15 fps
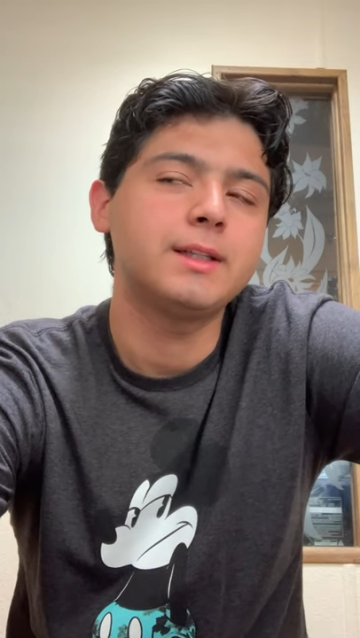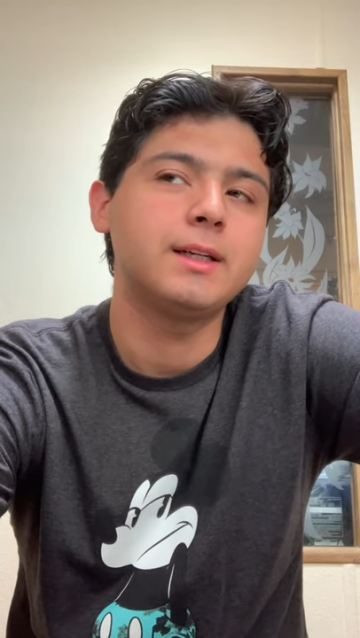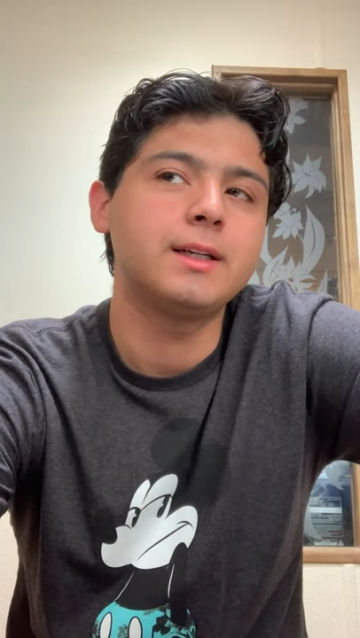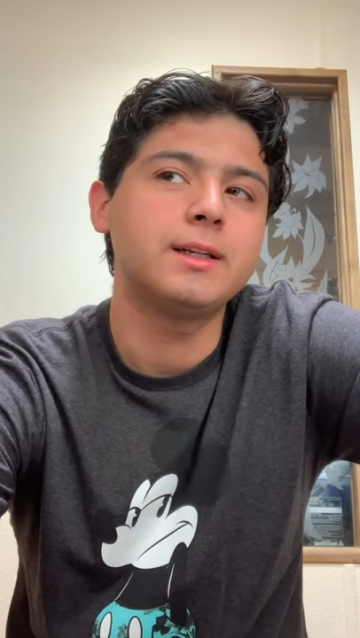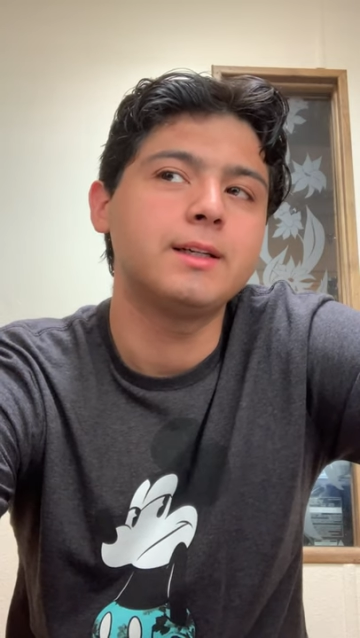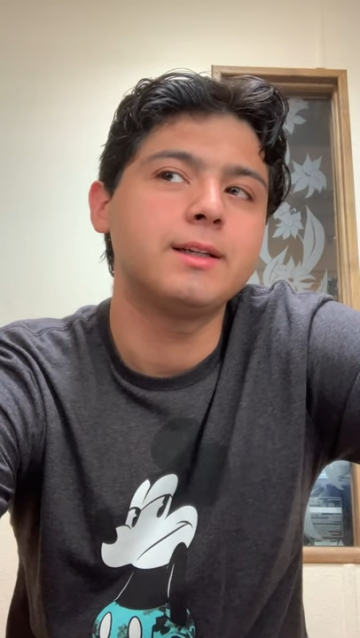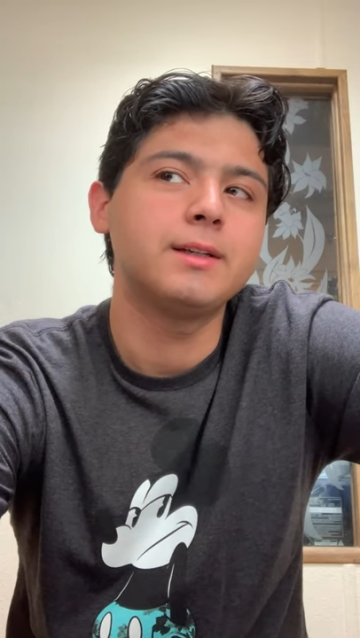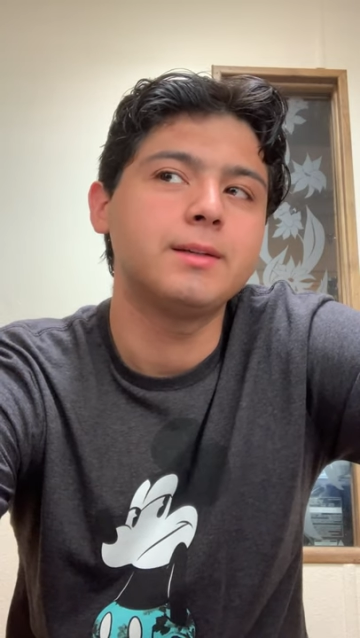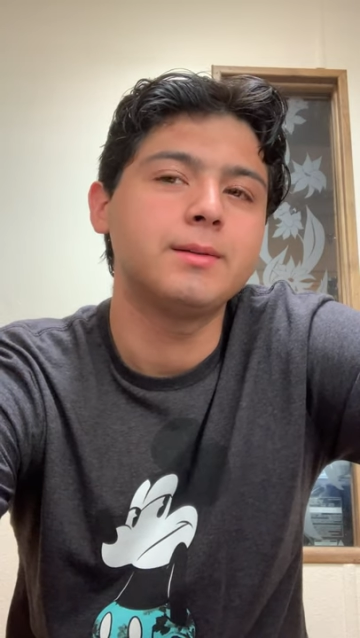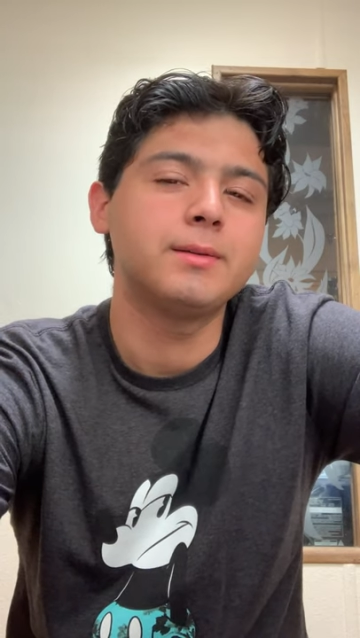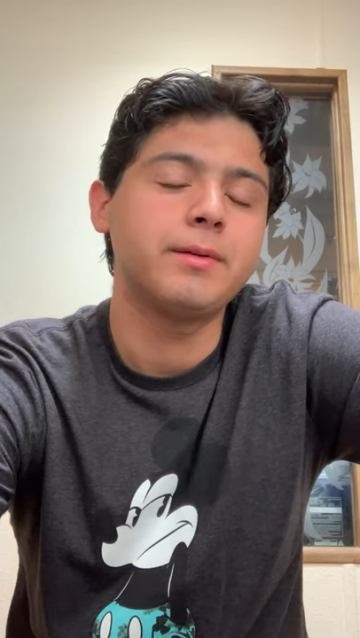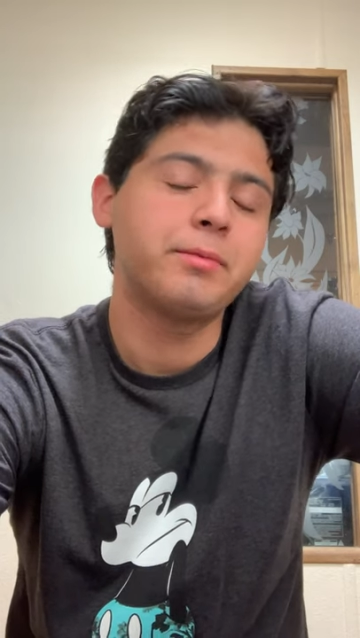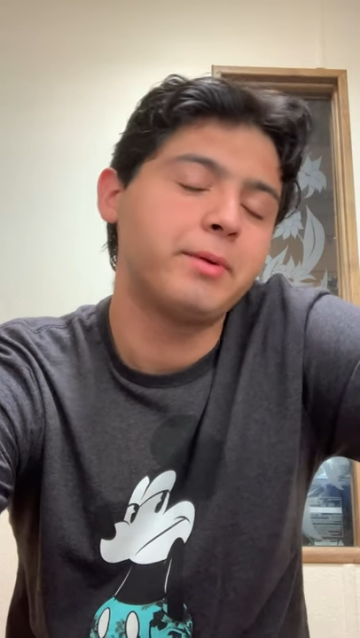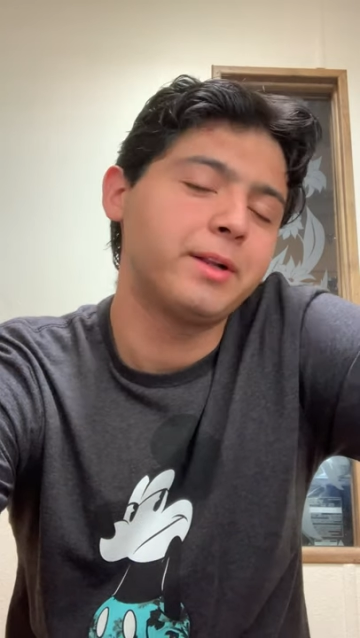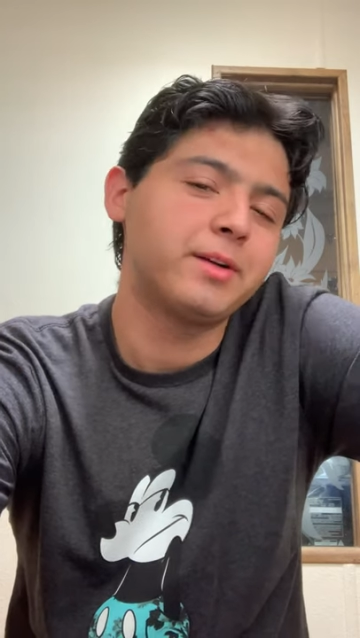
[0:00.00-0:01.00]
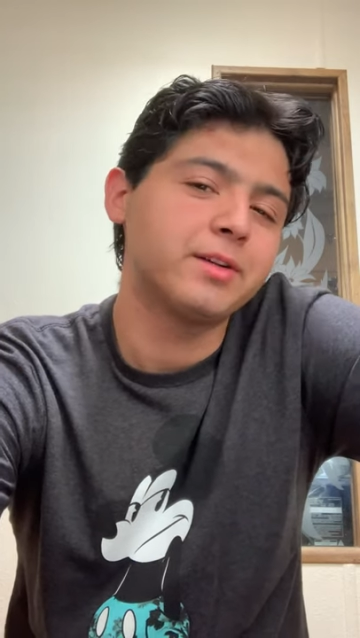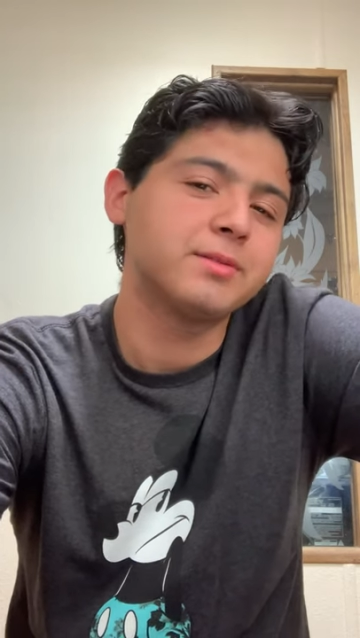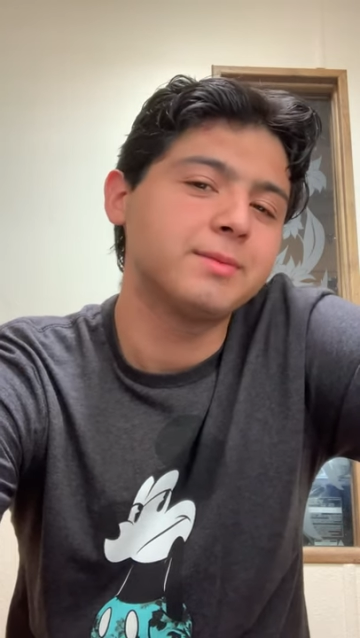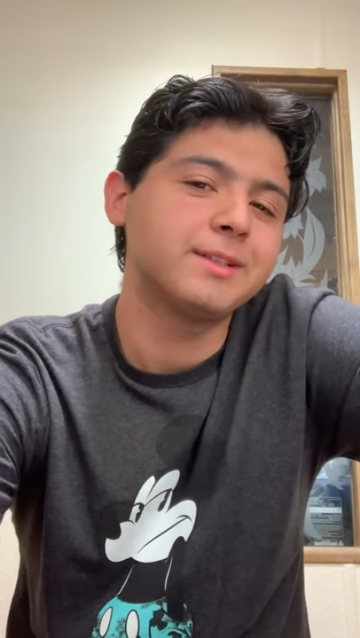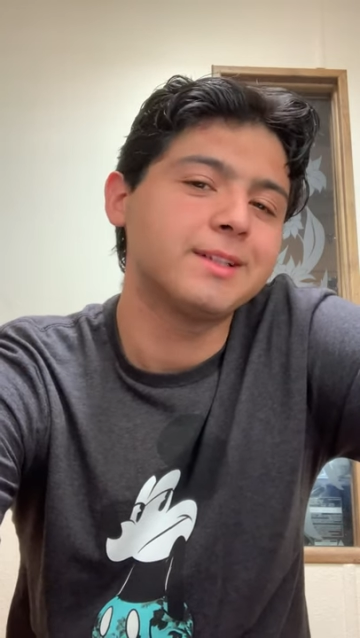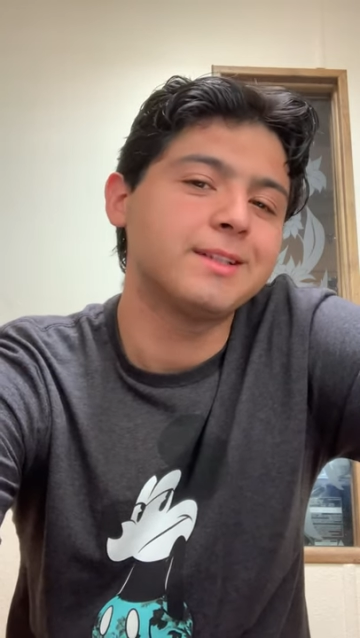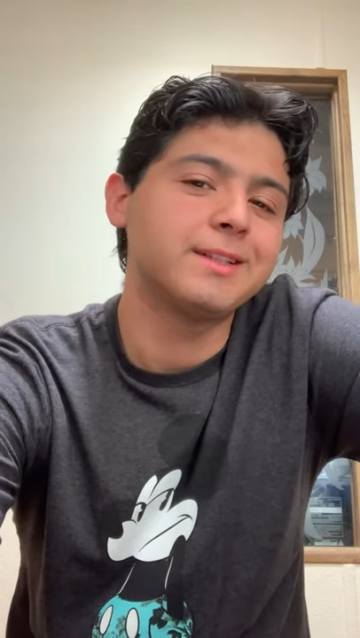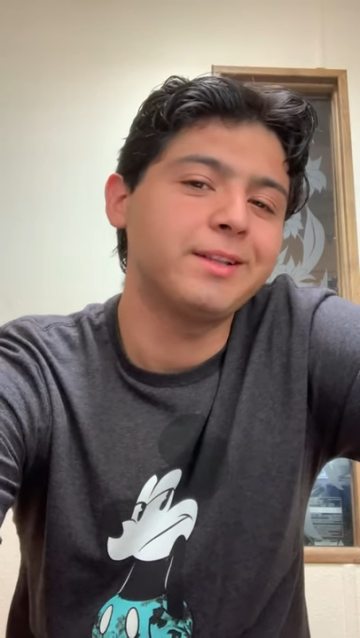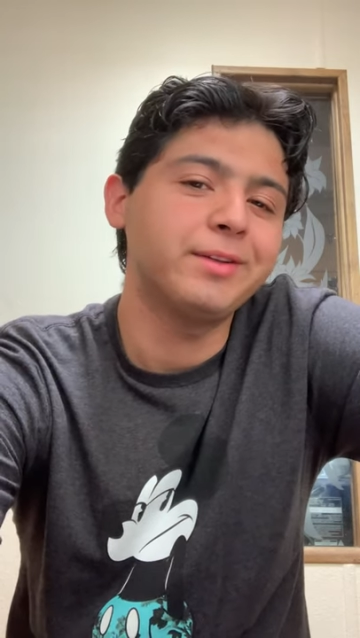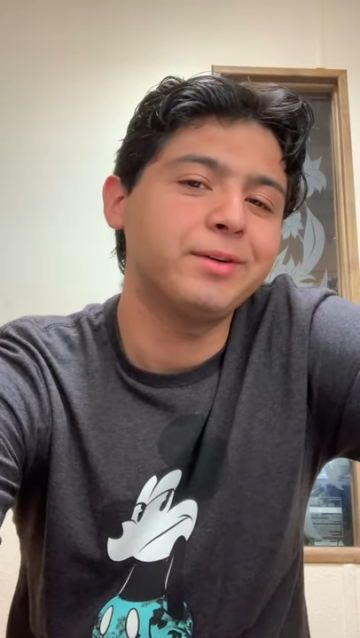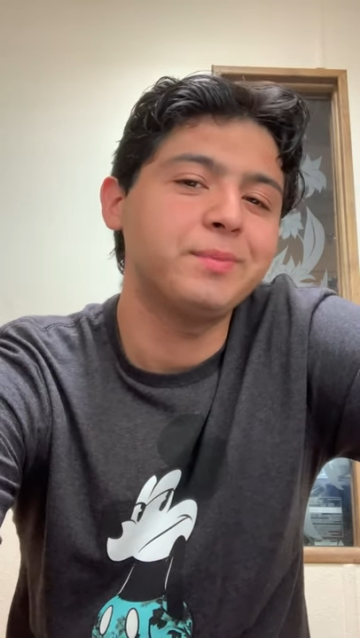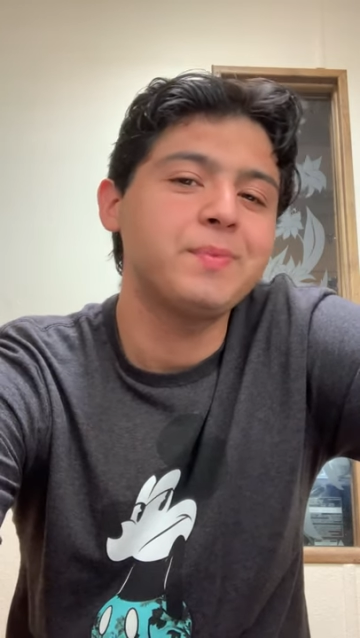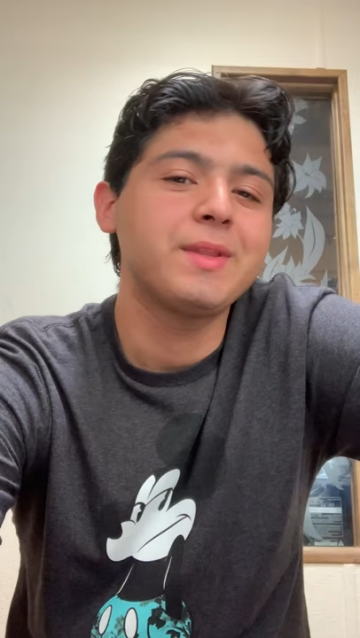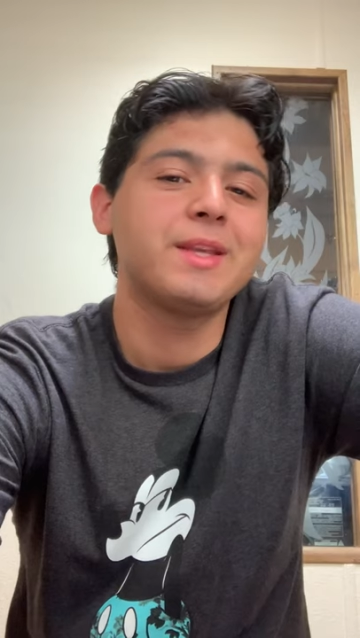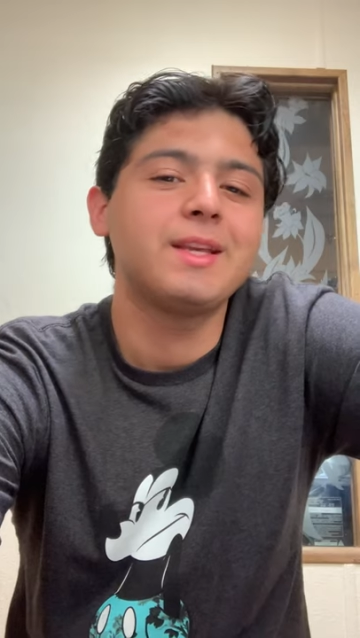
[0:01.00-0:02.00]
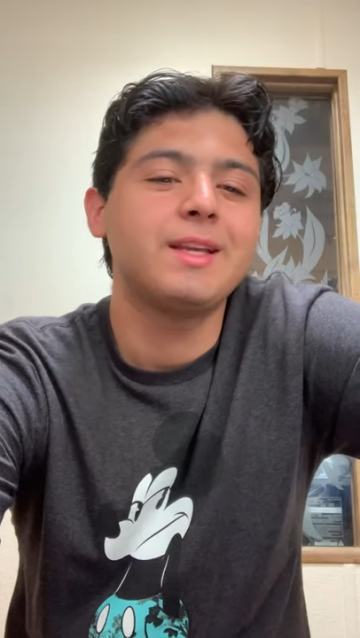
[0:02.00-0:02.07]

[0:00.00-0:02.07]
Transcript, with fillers: Uh, everybody calls me Santilo.